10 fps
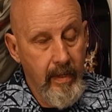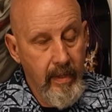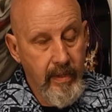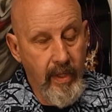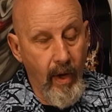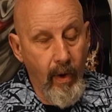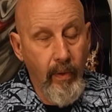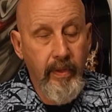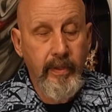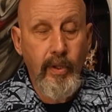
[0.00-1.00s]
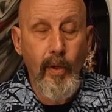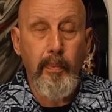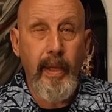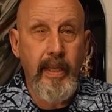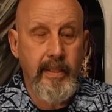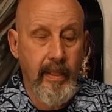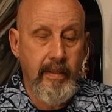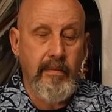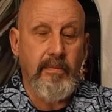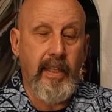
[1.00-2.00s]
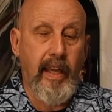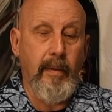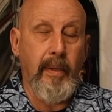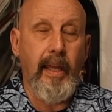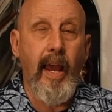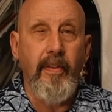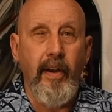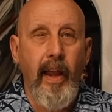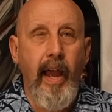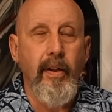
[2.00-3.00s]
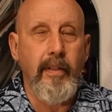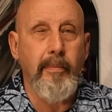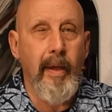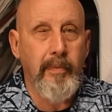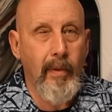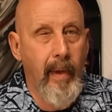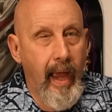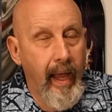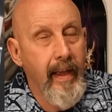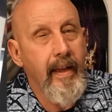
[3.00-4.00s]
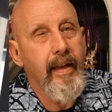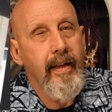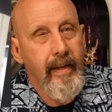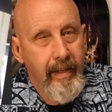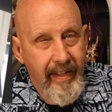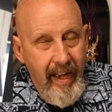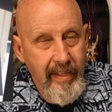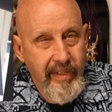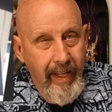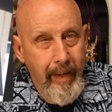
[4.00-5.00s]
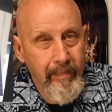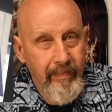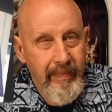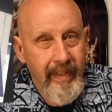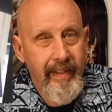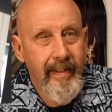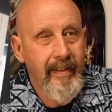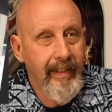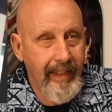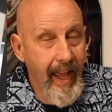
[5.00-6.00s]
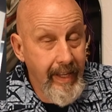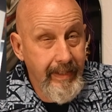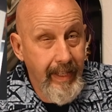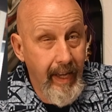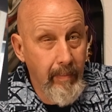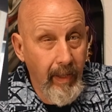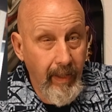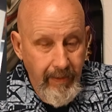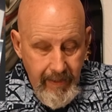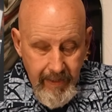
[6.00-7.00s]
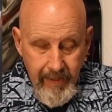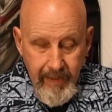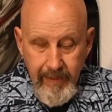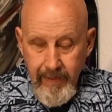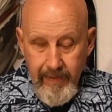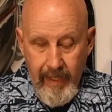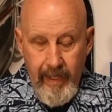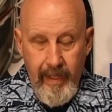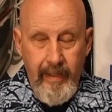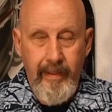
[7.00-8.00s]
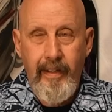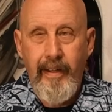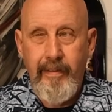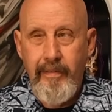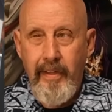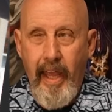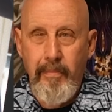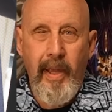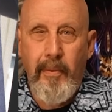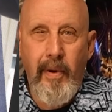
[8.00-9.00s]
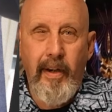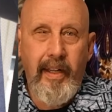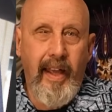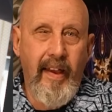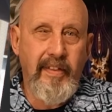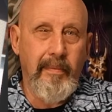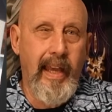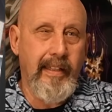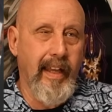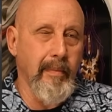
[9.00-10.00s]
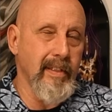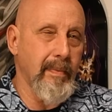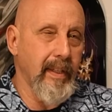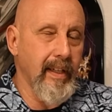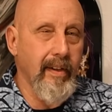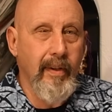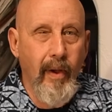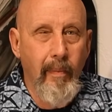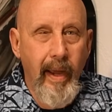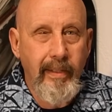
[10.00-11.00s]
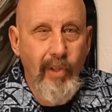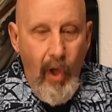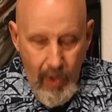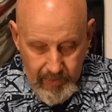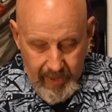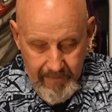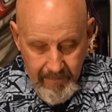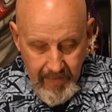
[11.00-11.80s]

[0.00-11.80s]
So the 2 pieces, to get them together, I hooked them up to my custom light table. At my work, I have some light tables, but here at home, I don't.